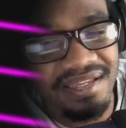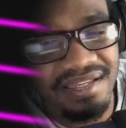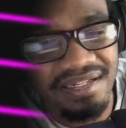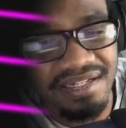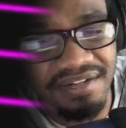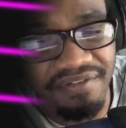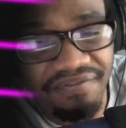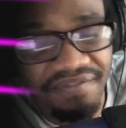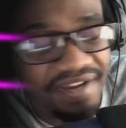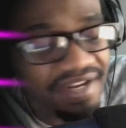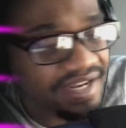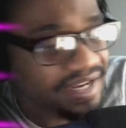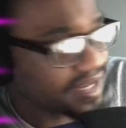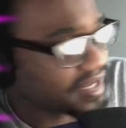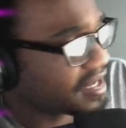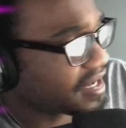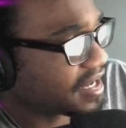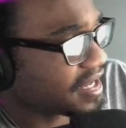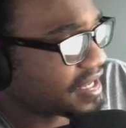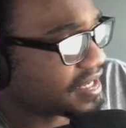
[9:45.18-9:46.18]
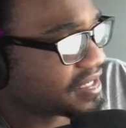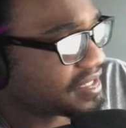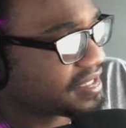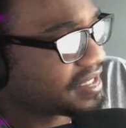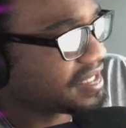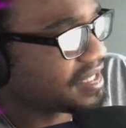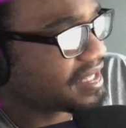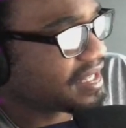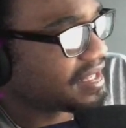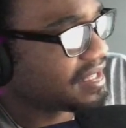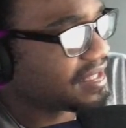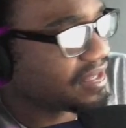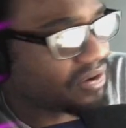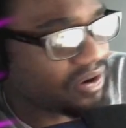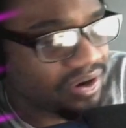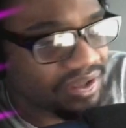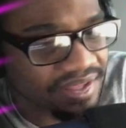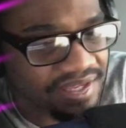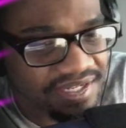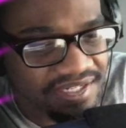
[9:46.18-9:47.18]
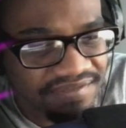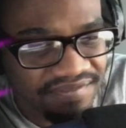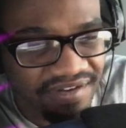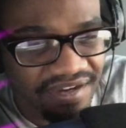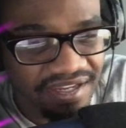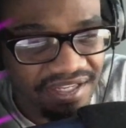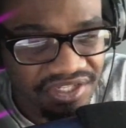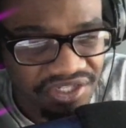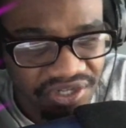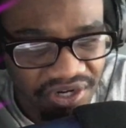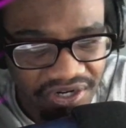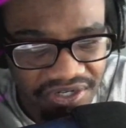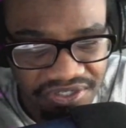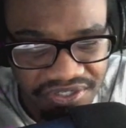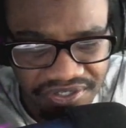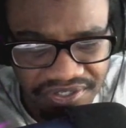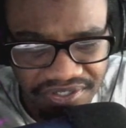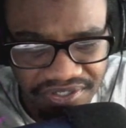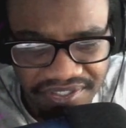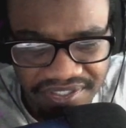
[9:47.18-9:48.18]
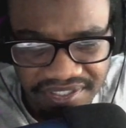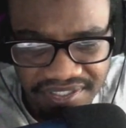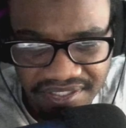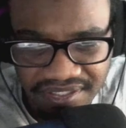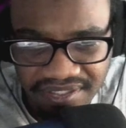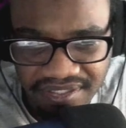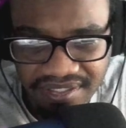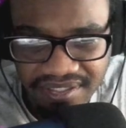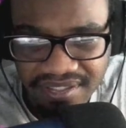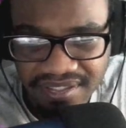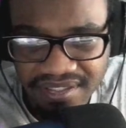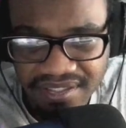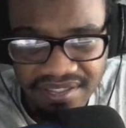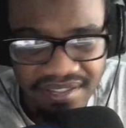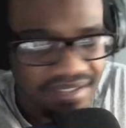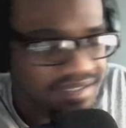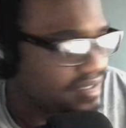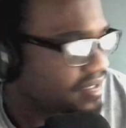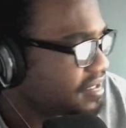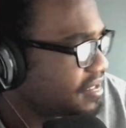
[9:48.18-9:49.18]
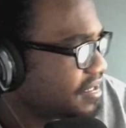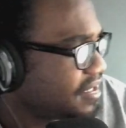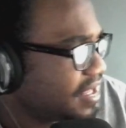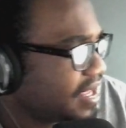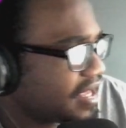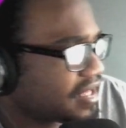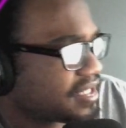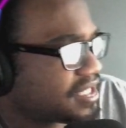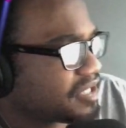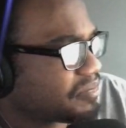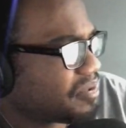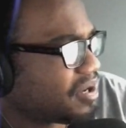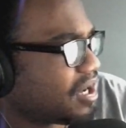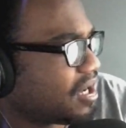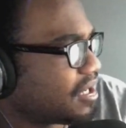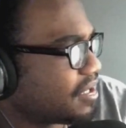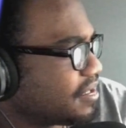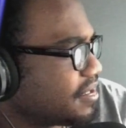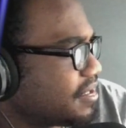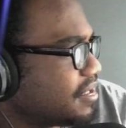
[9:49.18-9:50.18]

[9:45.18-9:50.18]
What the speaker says: defending against all these fucking chargers that spawn.